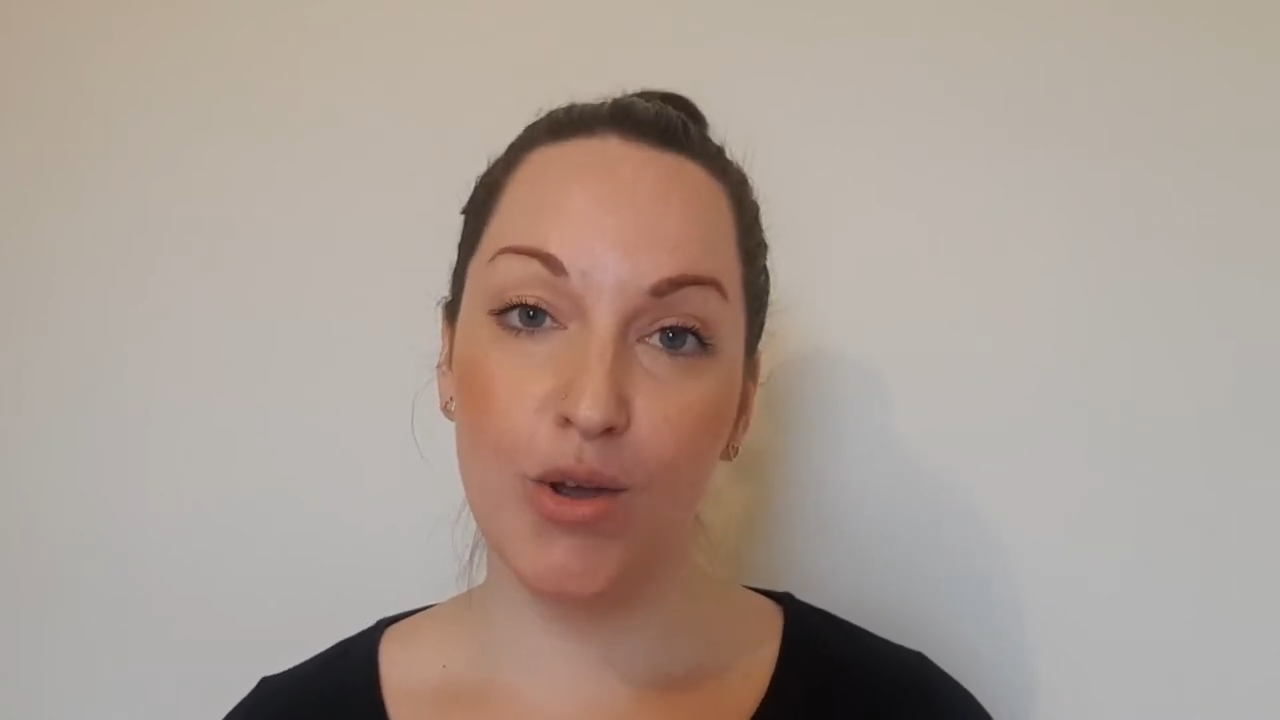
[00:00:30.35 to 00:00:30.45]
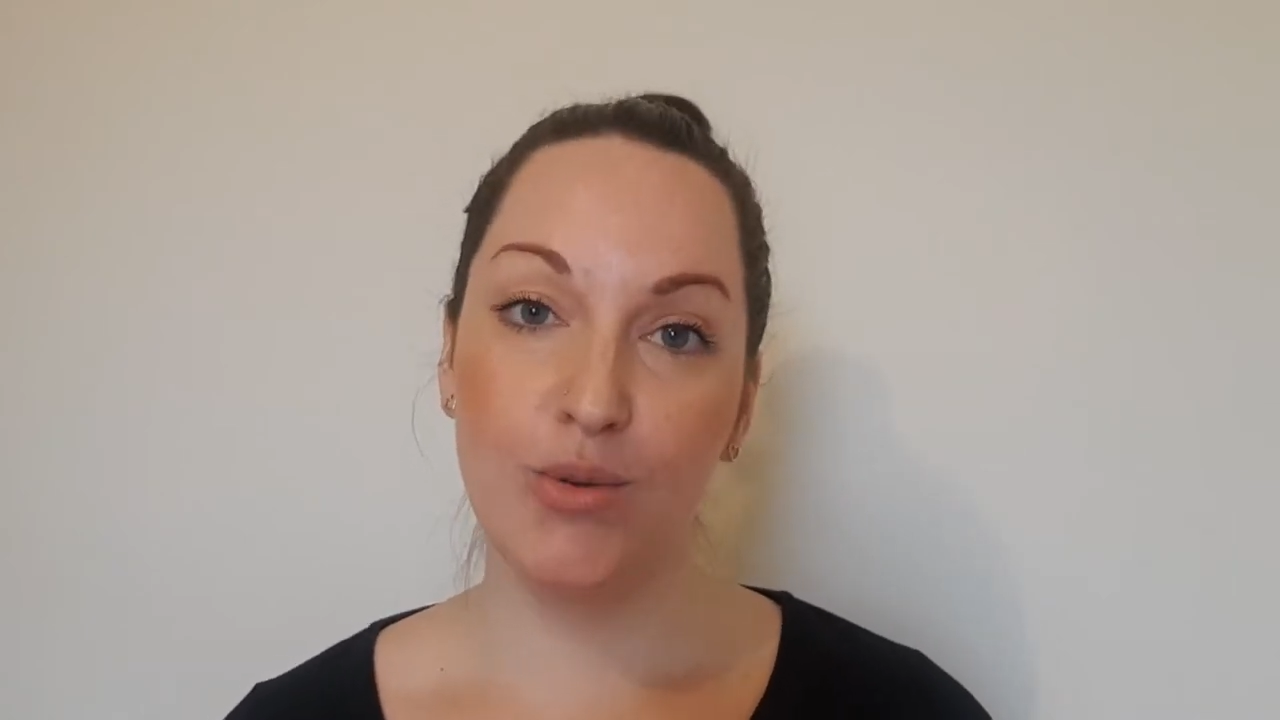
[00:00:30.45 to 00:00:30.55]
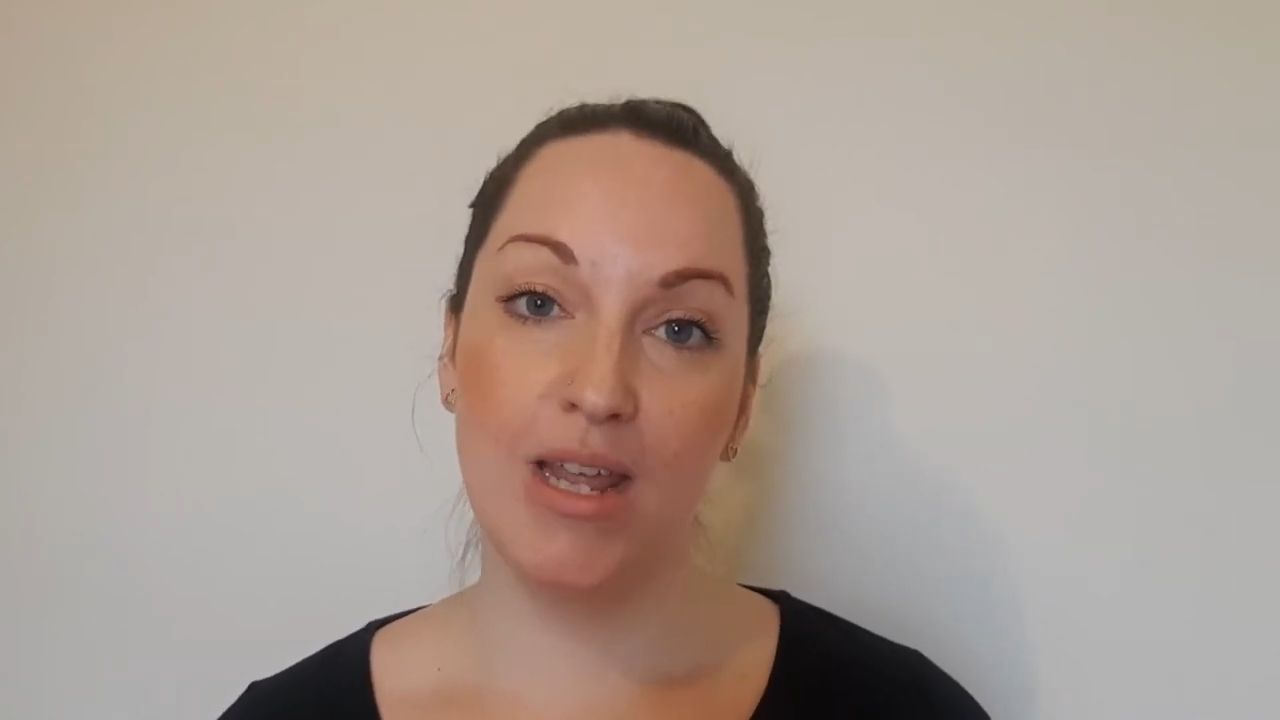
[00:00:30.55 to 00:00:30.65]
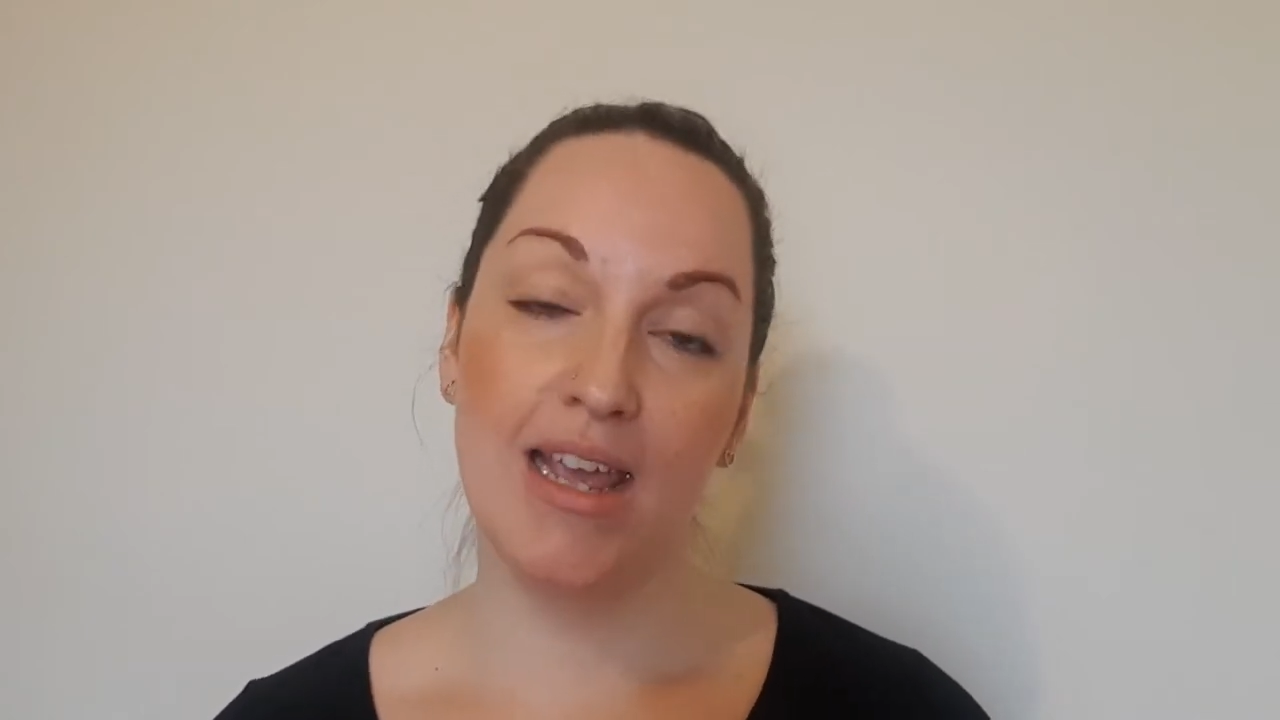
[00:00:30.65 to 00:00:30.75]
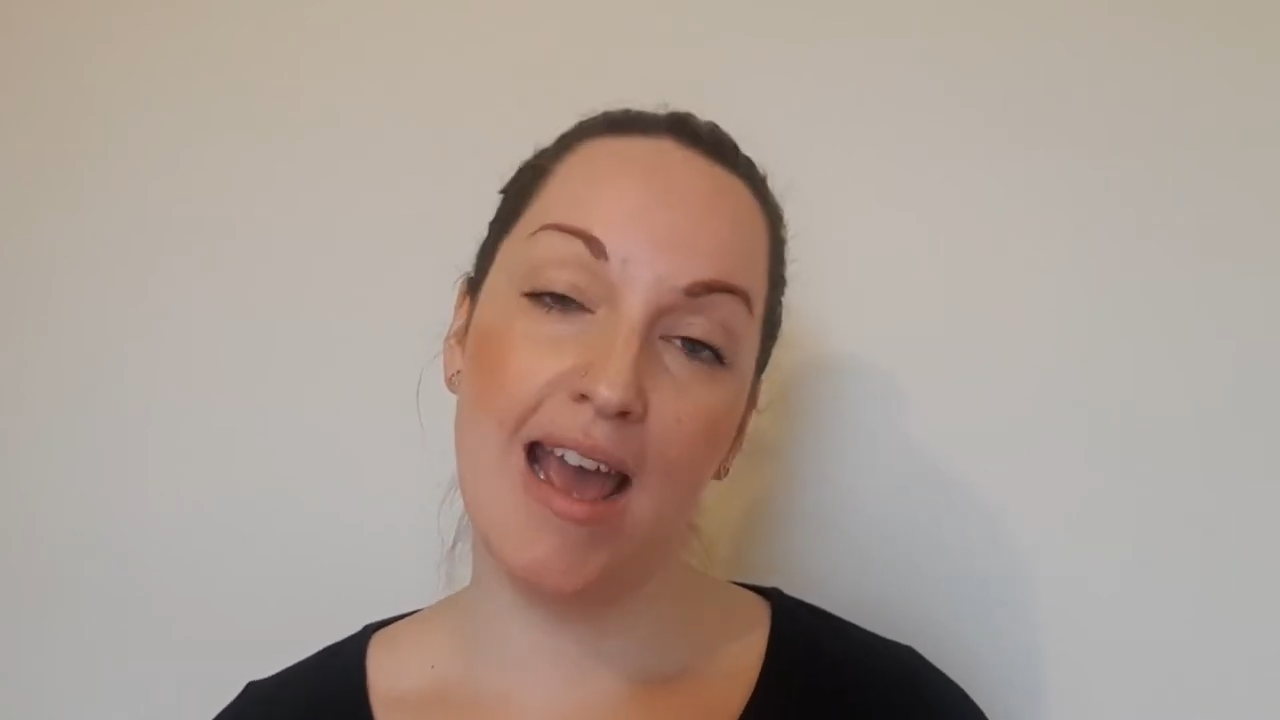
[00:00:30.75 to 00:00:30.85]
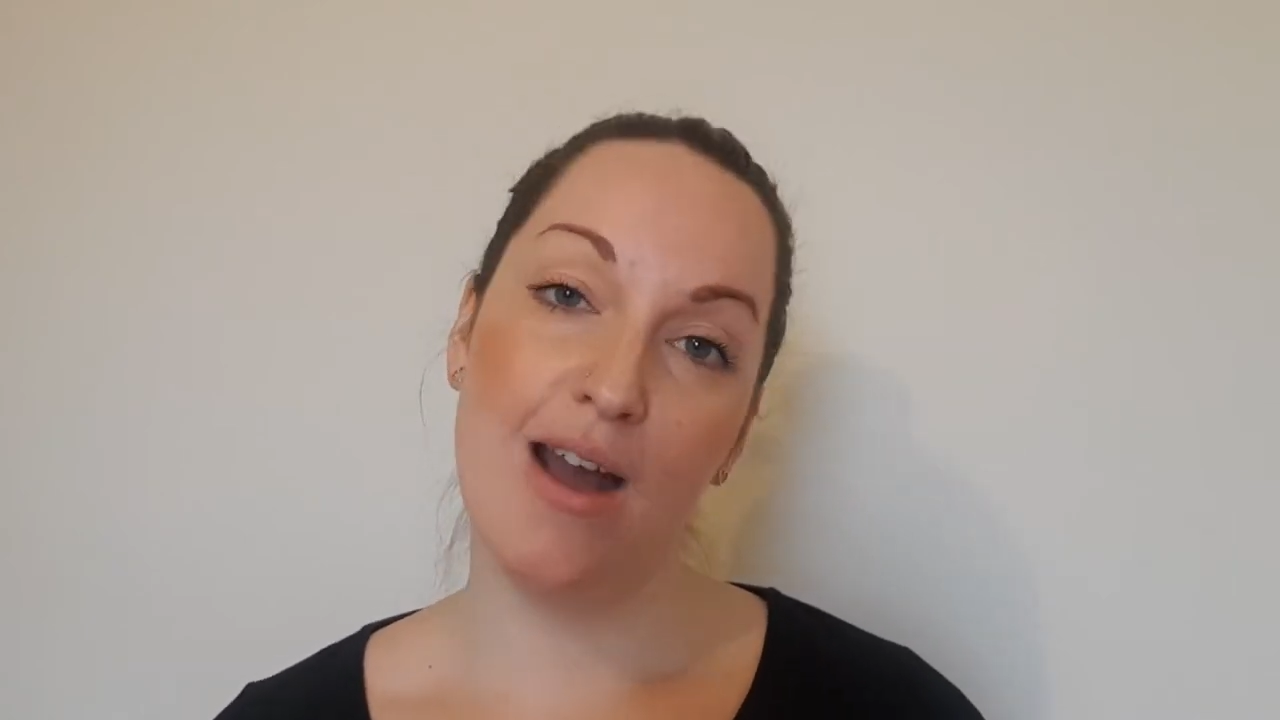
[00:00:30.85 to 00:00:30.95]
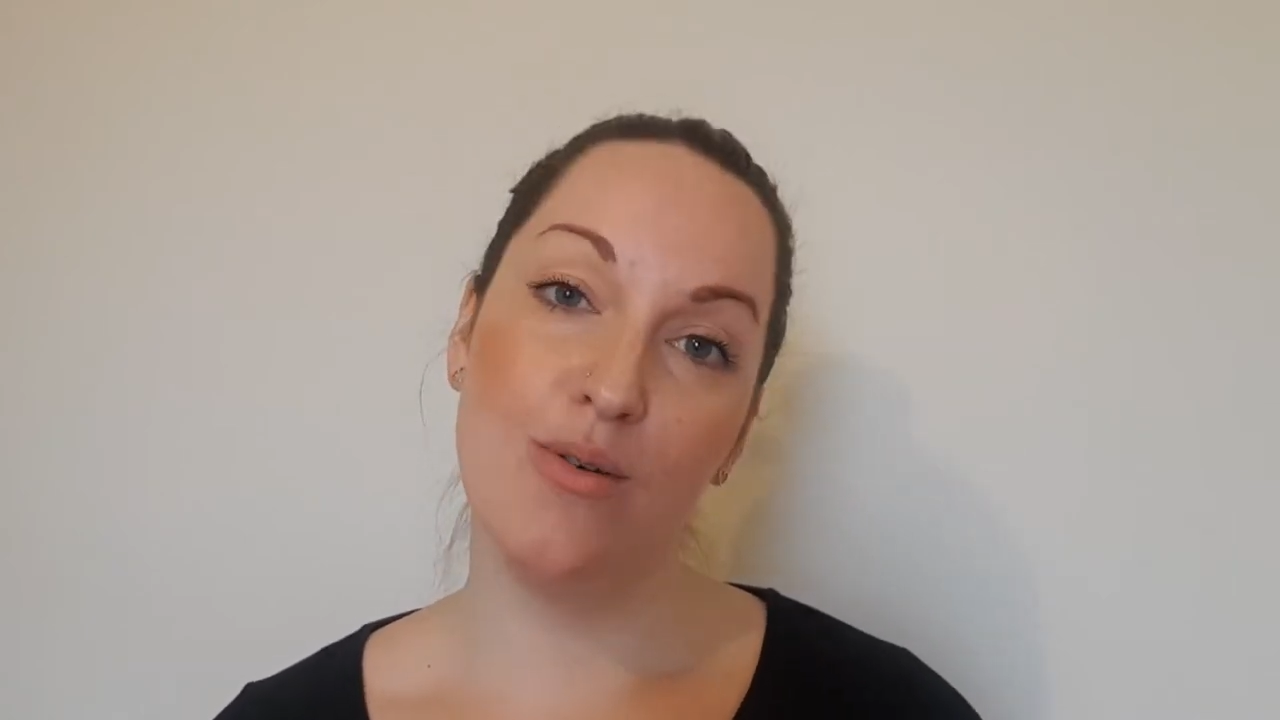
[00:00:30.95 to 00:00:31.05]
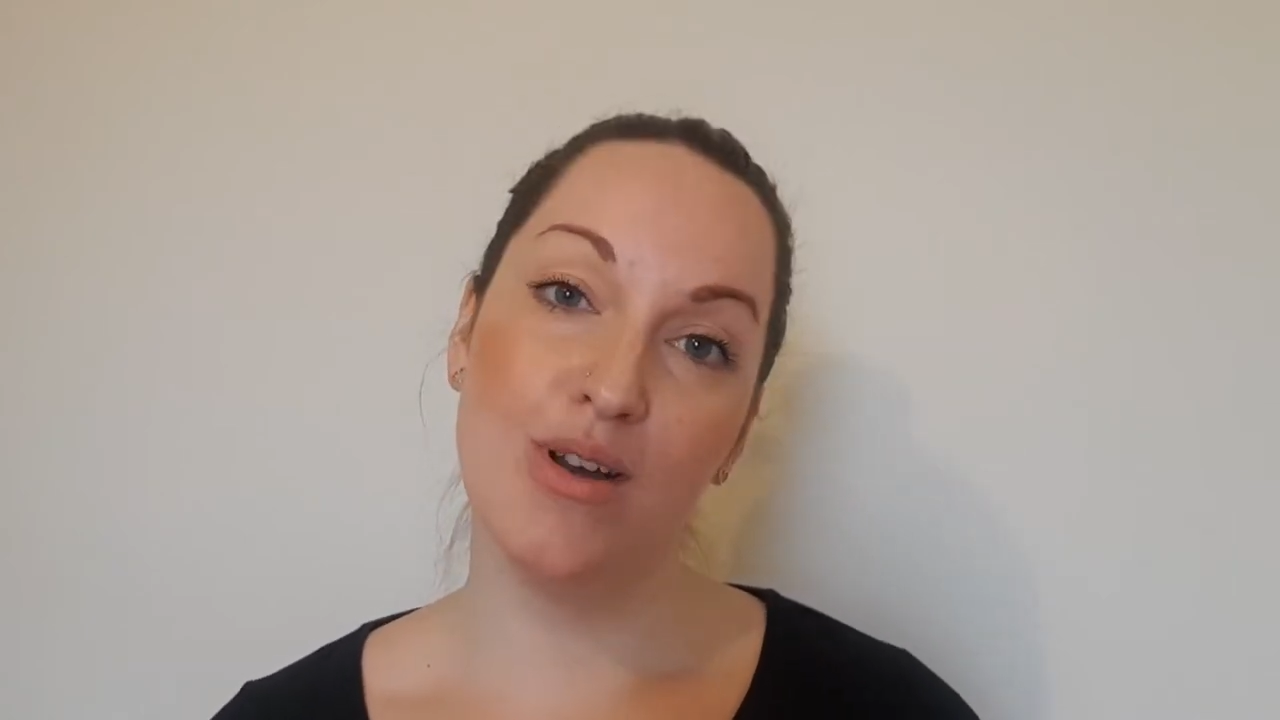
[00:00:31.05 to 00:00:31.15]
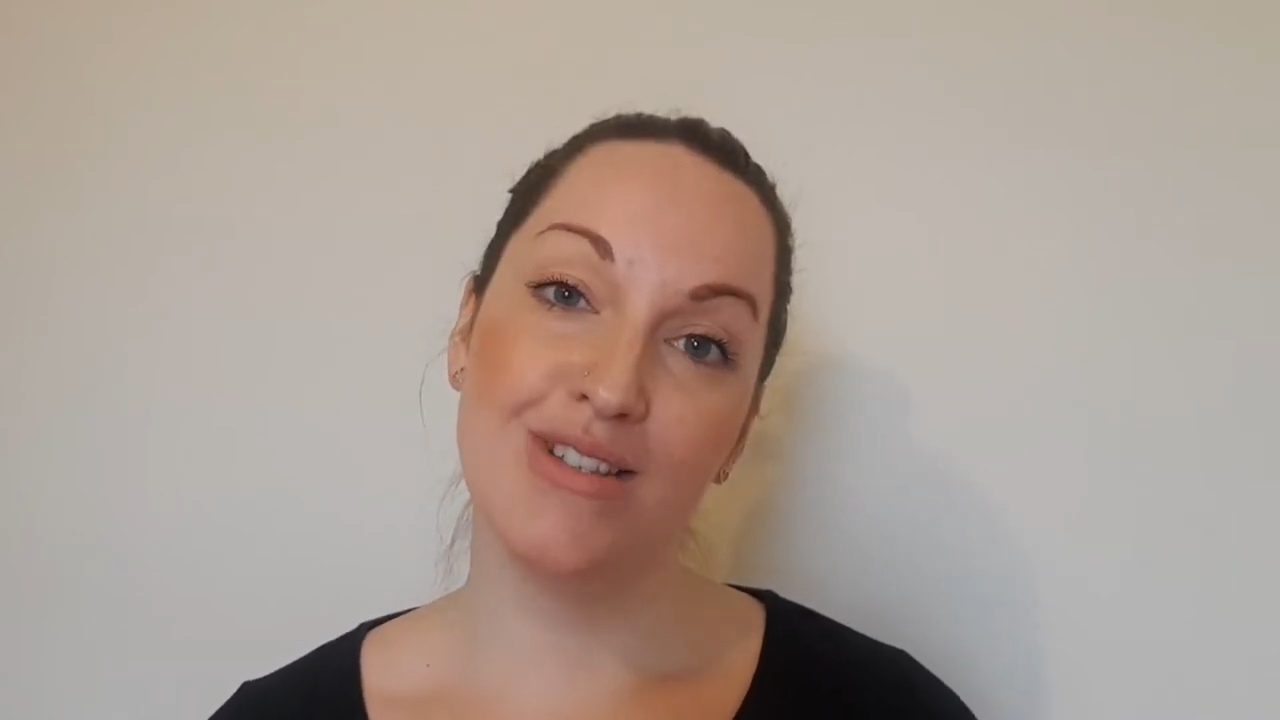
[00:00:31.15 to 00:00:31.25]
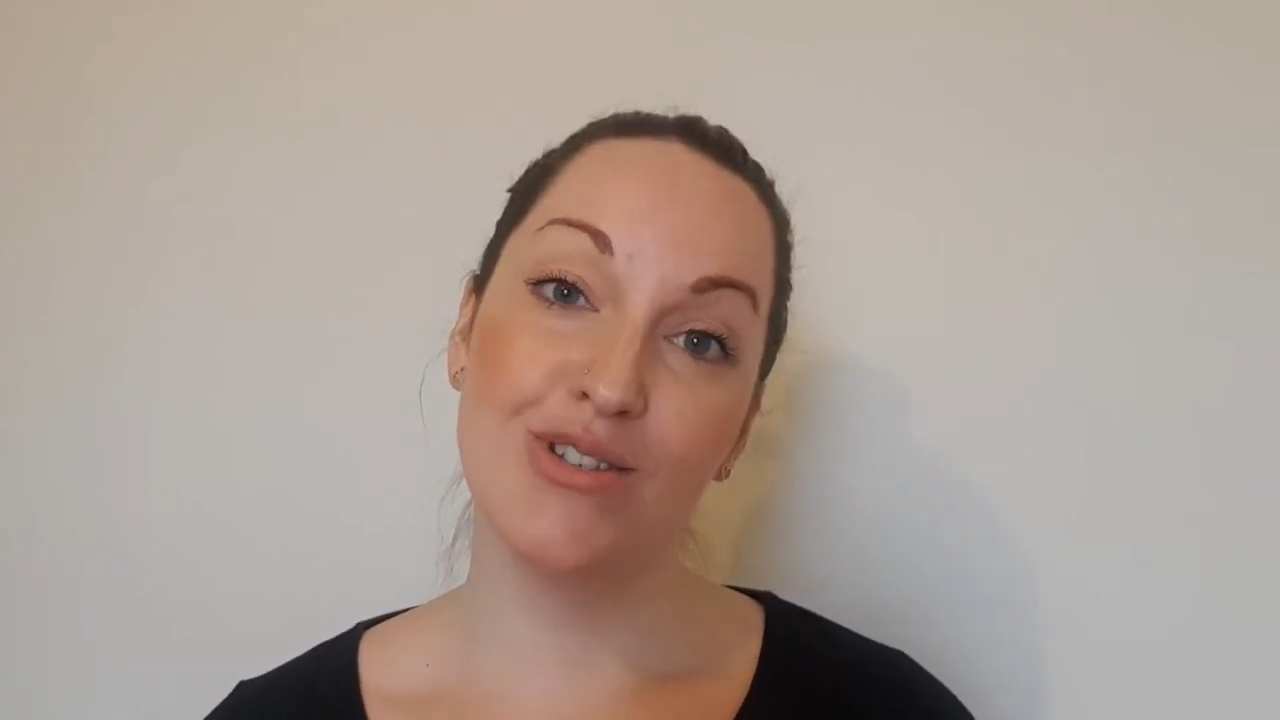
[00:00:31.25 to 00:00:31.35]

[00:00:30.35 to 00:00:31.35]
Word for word: owning our